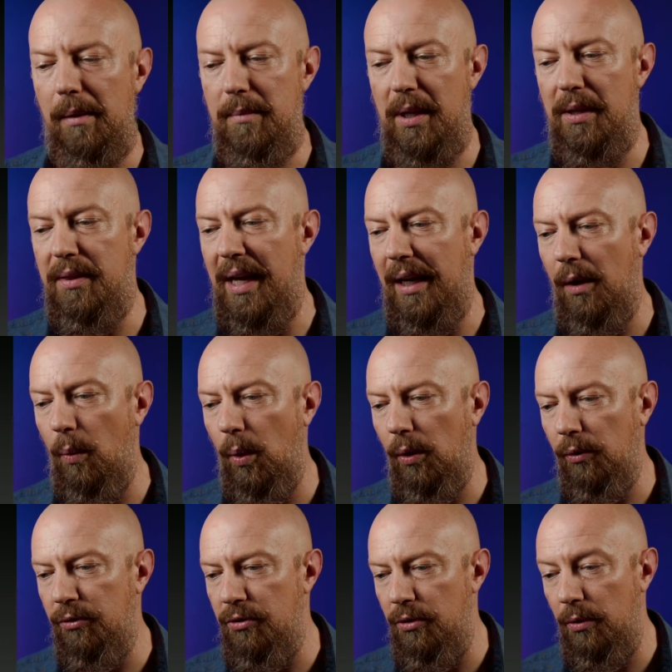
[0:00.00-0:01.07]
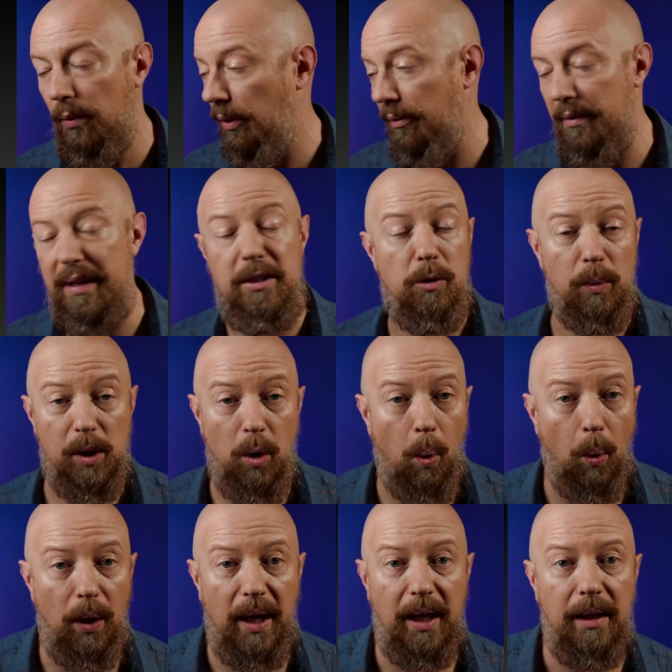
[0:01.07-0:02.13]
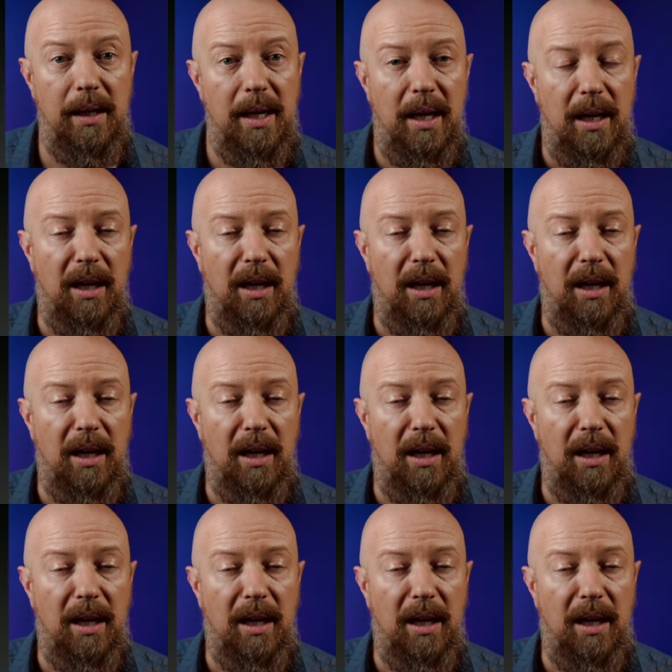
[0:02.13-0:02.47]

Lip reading: They do recording.